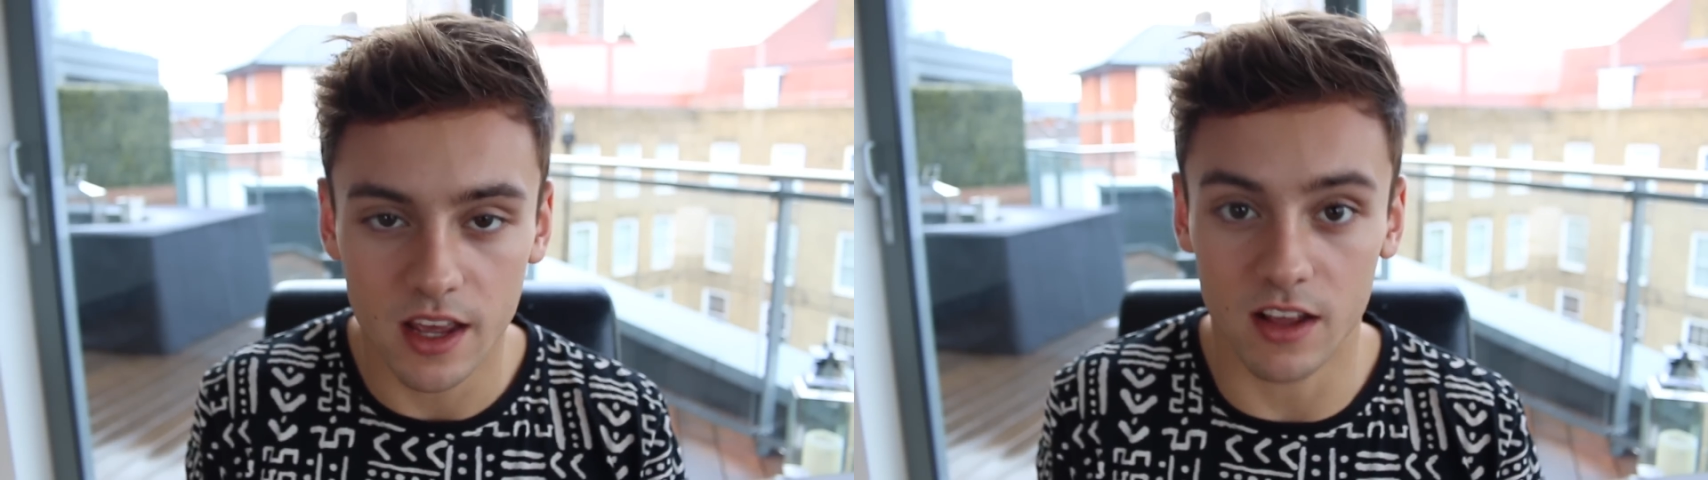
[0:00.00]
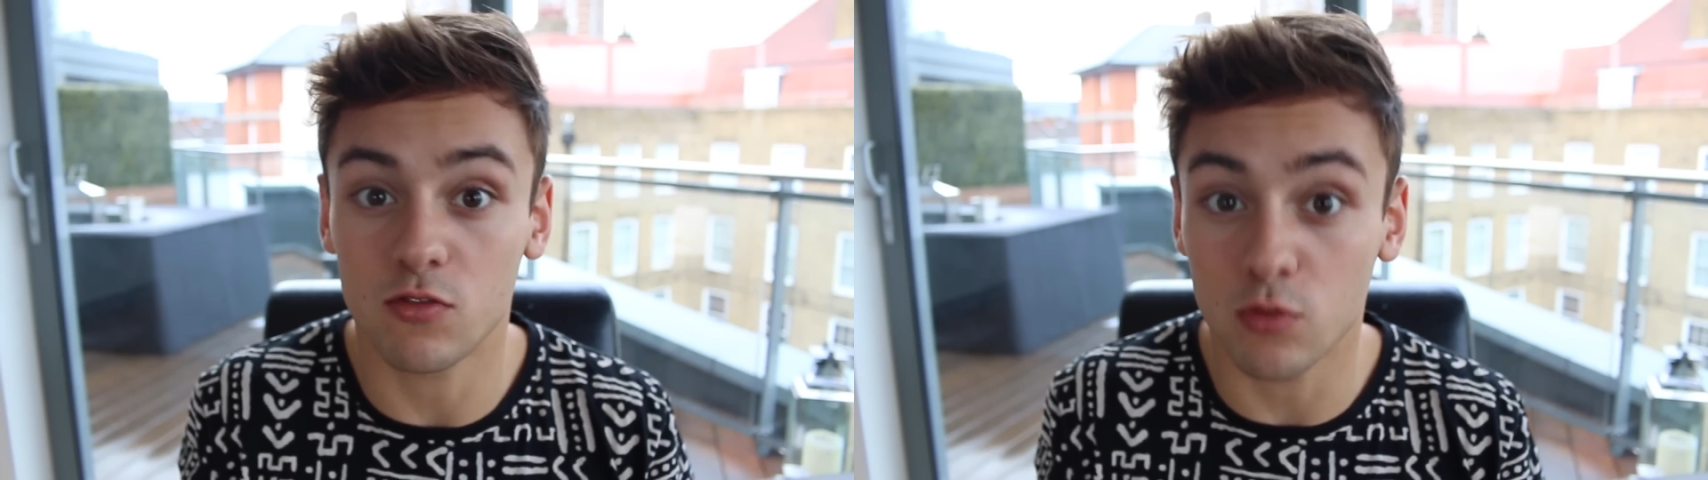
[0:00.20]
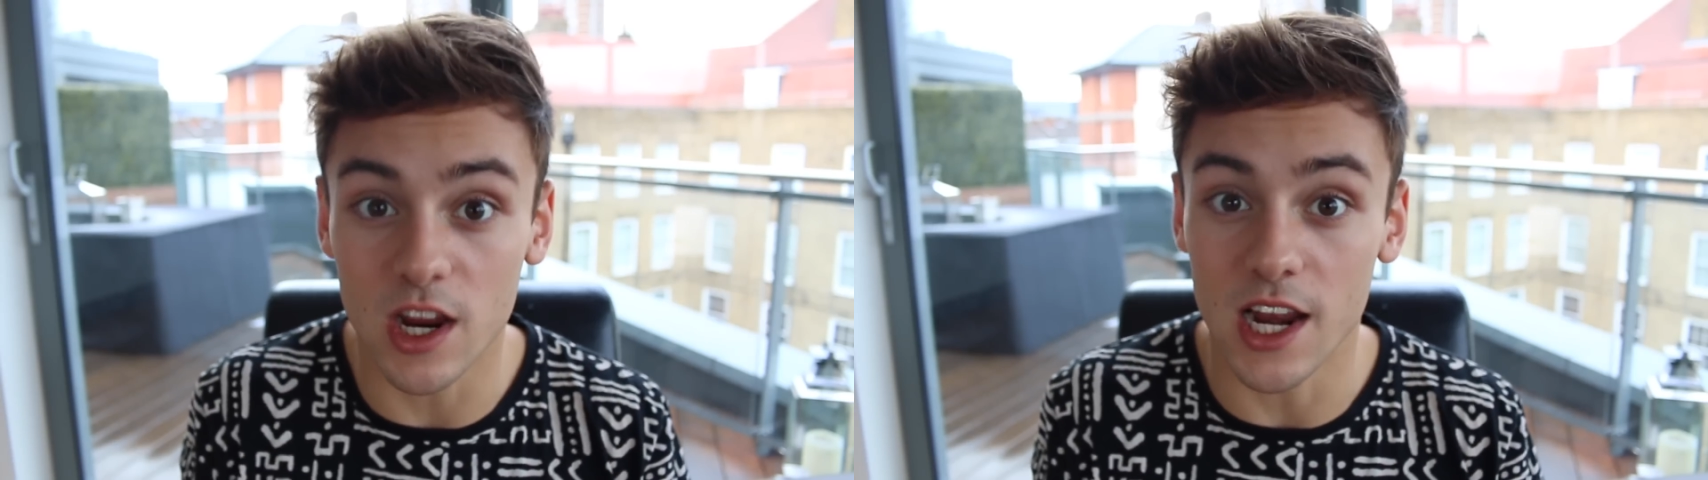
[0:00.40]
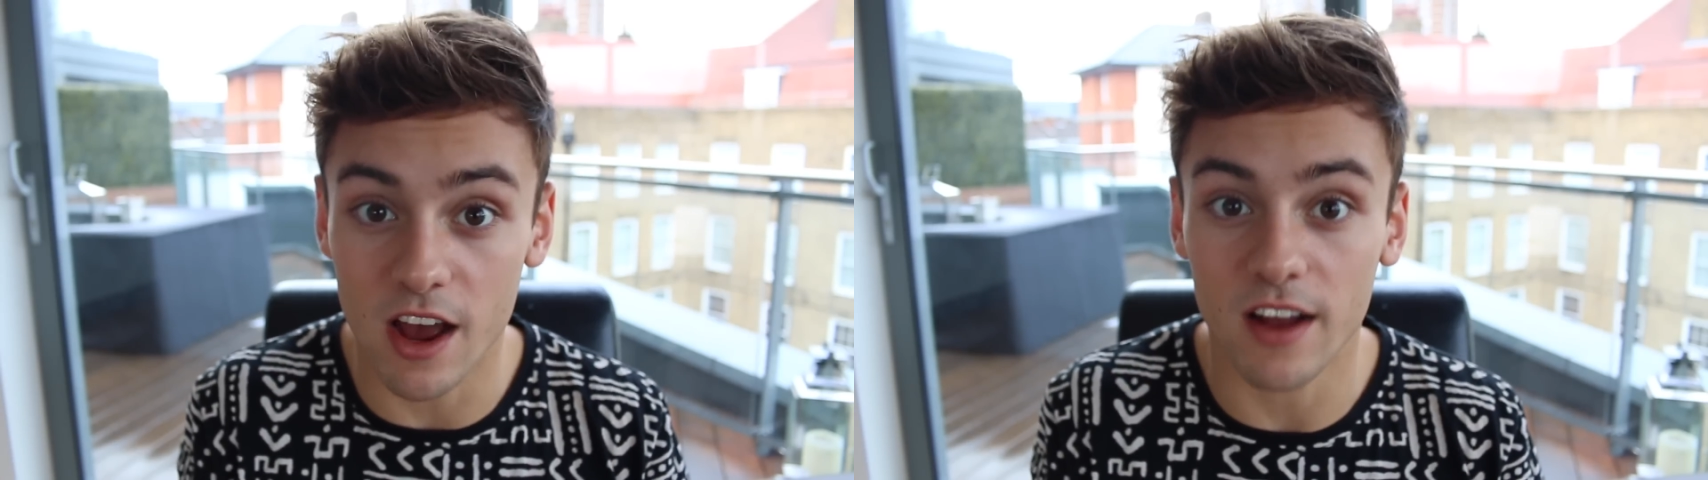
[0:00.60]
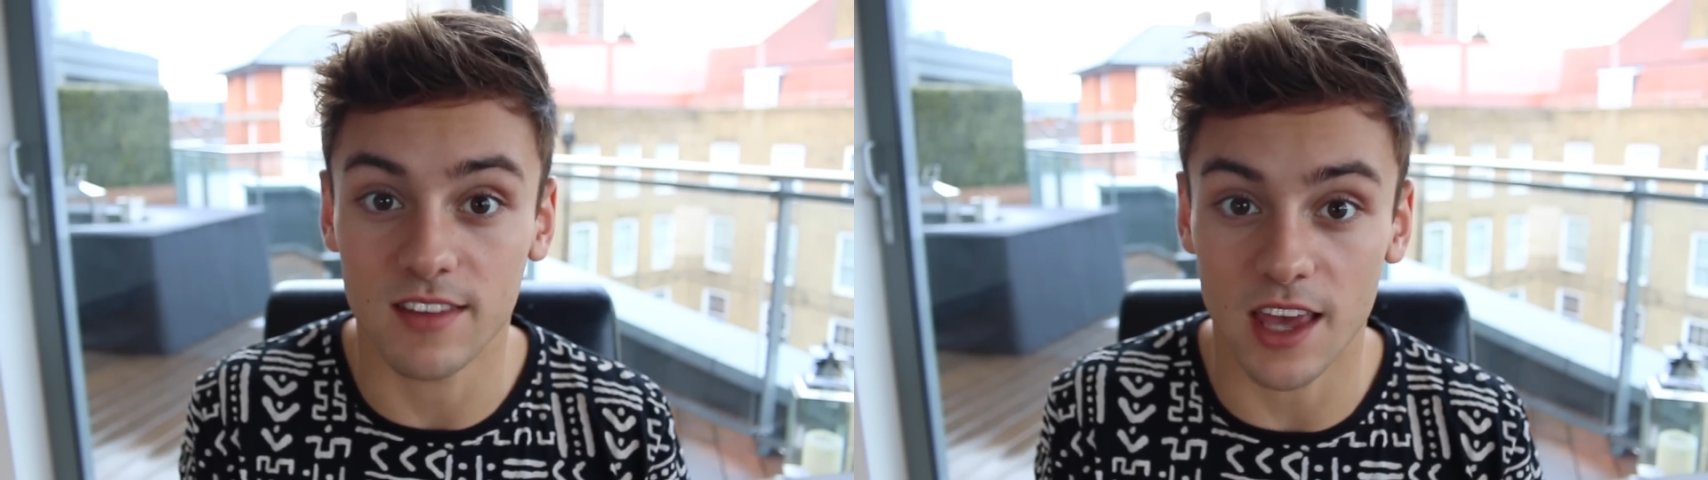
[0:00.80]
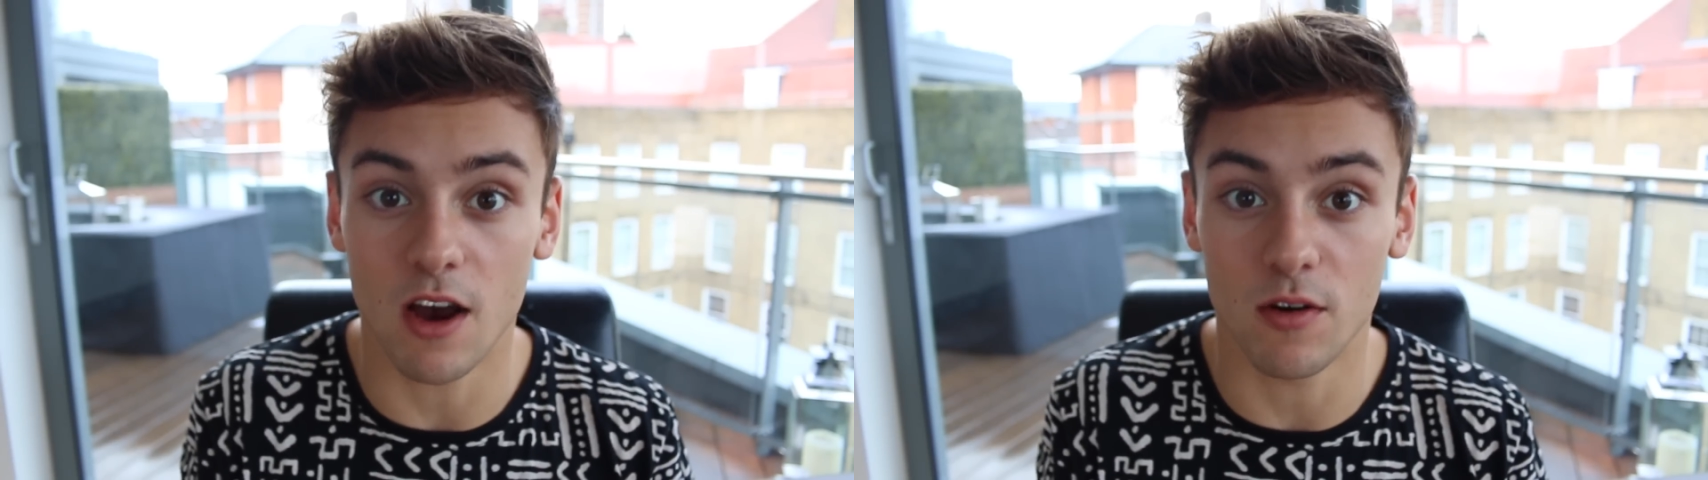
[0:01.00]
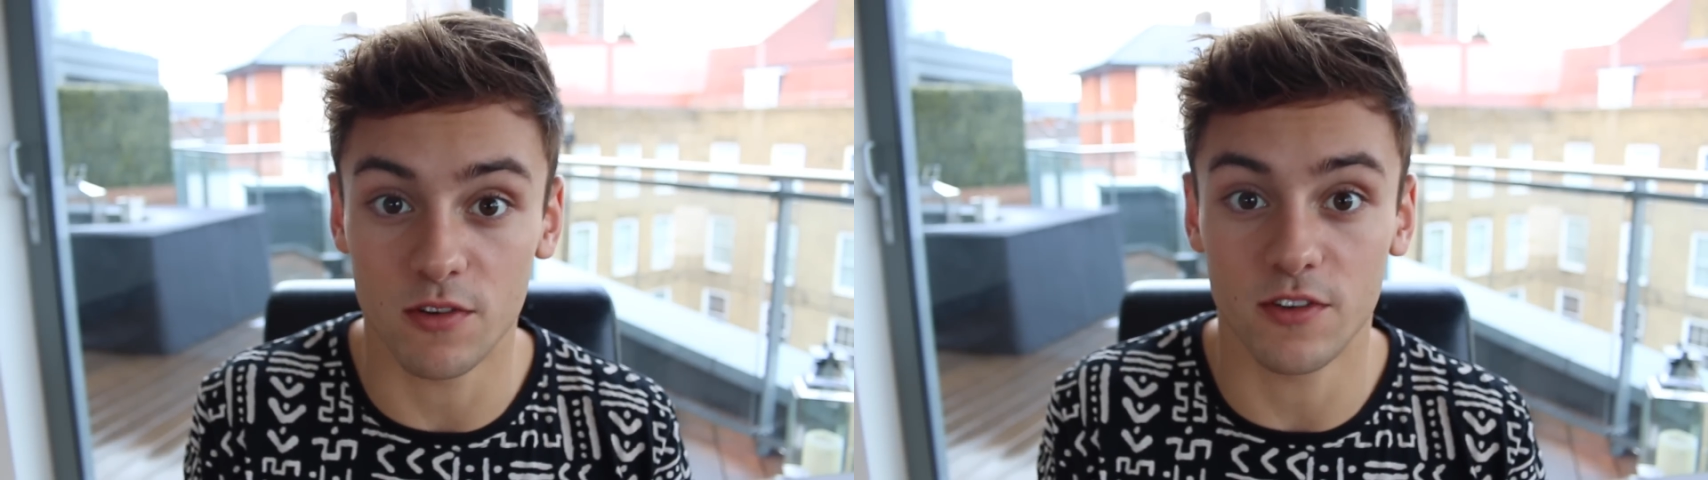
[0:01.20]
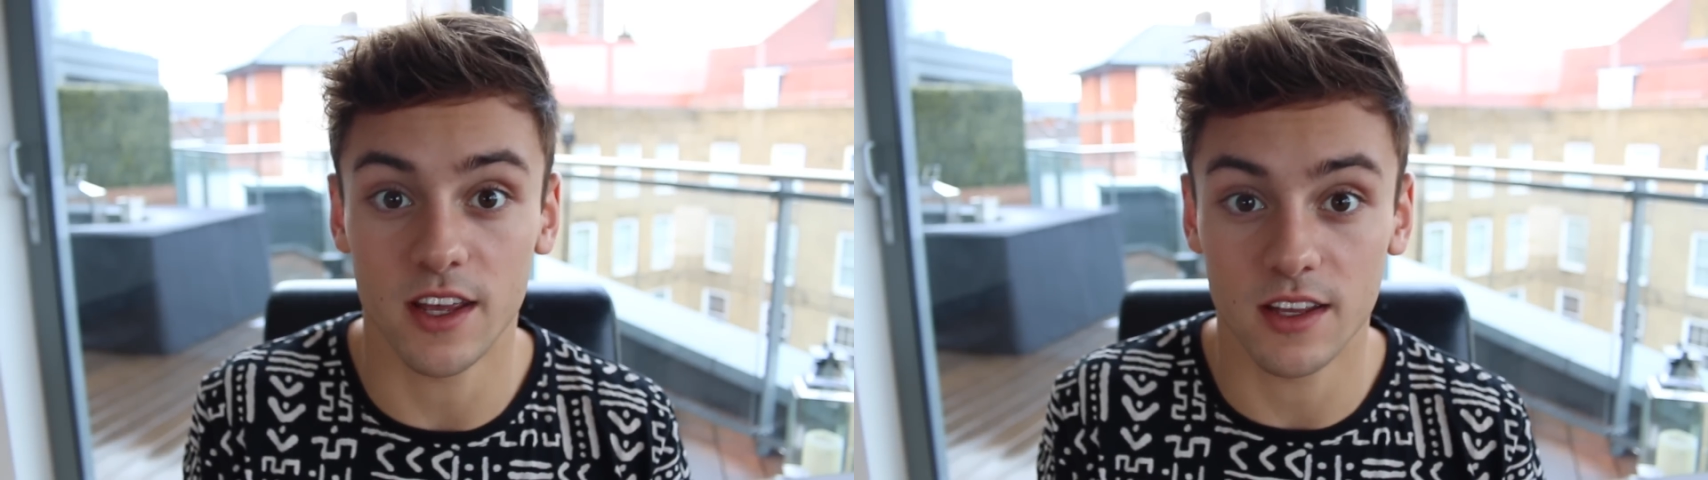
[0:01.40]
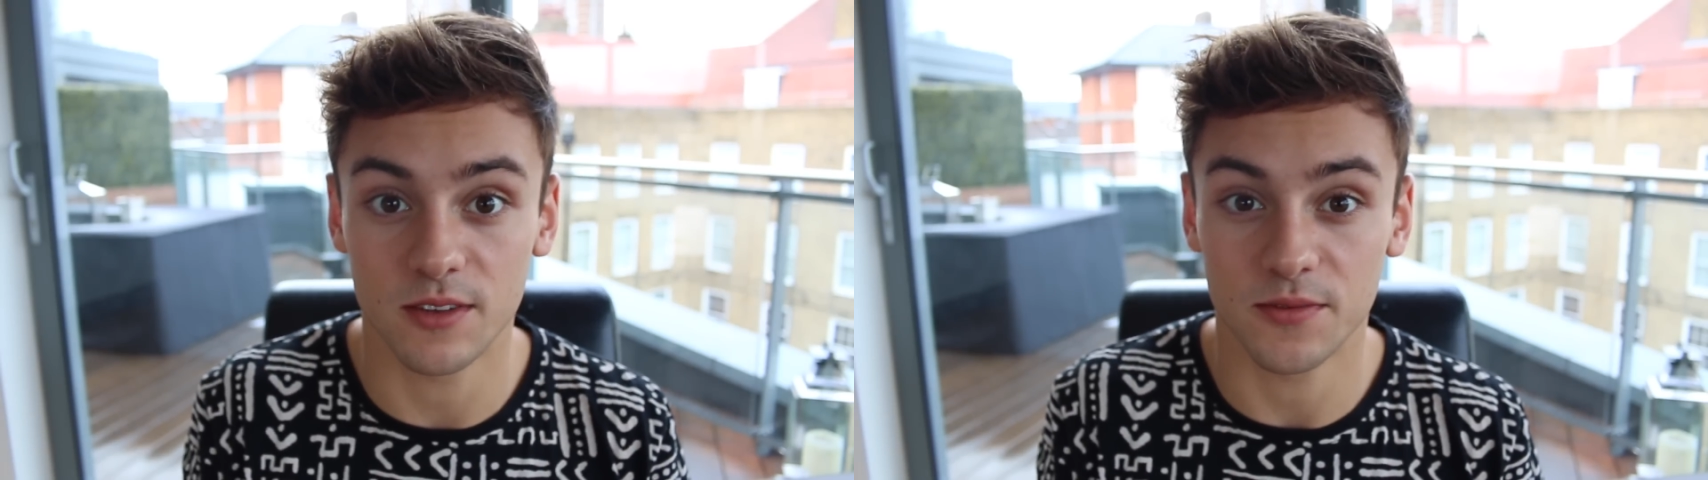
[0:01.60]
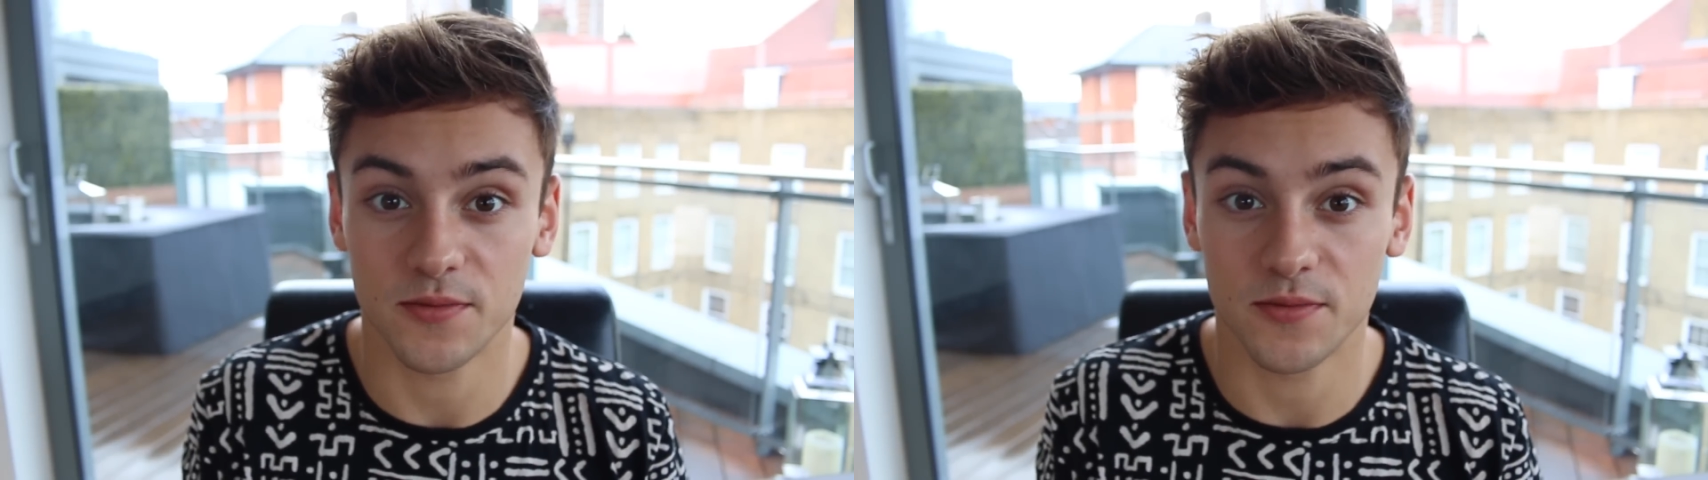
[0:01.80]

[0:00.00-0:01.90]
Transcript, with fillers: it's really hard to get off of it.